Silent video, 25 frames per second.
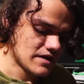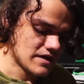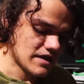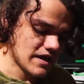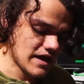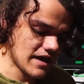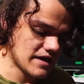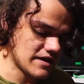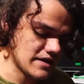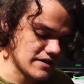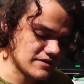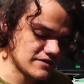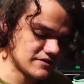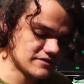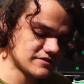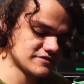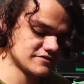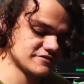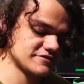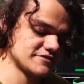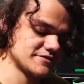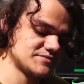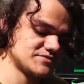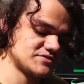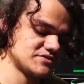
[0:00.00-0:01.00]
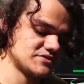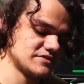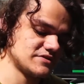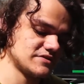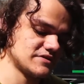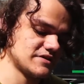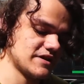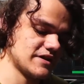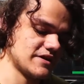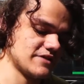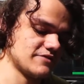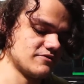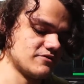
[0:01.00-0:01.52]
And in the description,
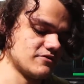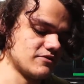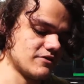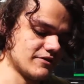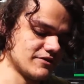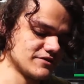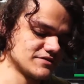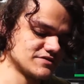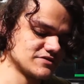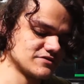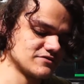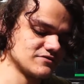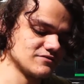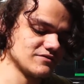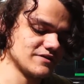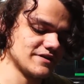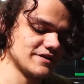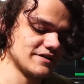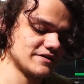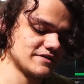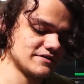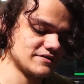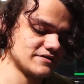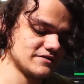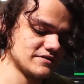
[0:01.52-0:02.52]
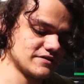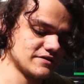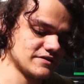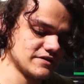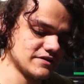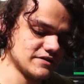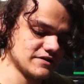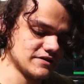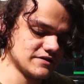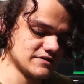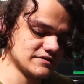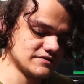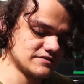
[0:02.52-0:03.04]
I will also link
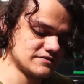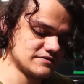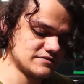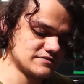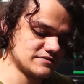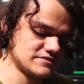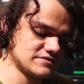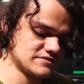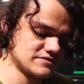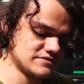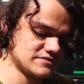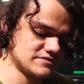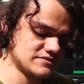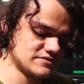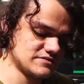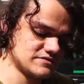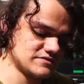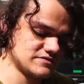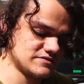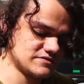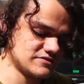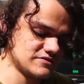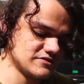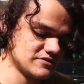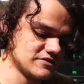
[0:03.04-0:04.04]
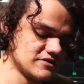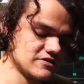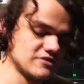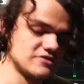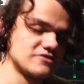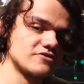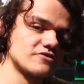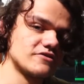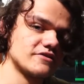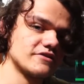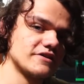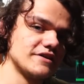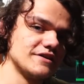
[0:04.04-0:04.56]
to the
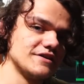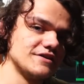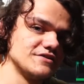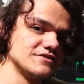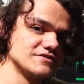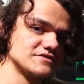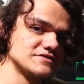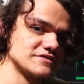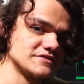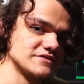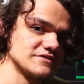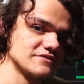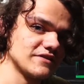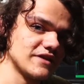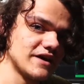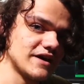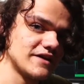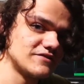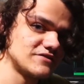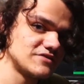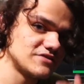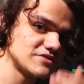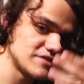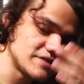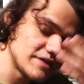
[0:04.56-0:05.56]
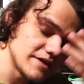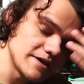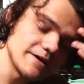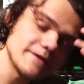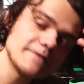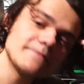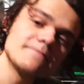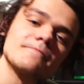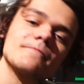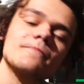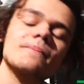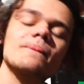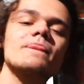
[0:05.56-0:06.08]
tutorial I used in Live 2D.
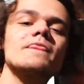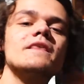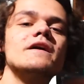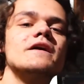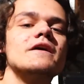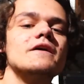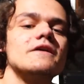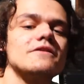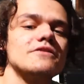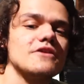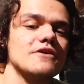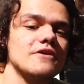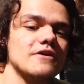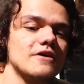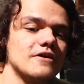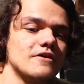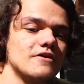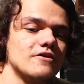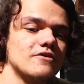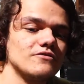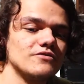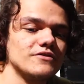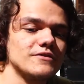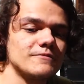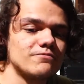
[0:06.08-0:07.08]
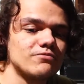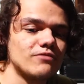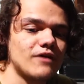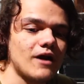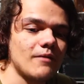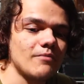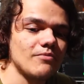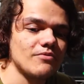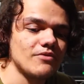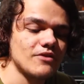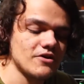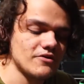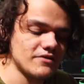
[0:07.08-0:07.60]
The only
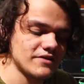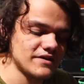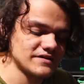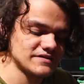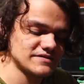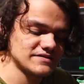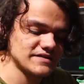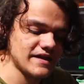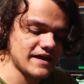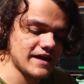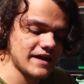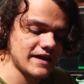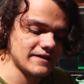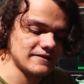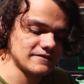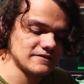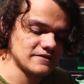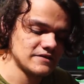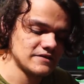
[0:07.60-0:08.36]
problem, though, is that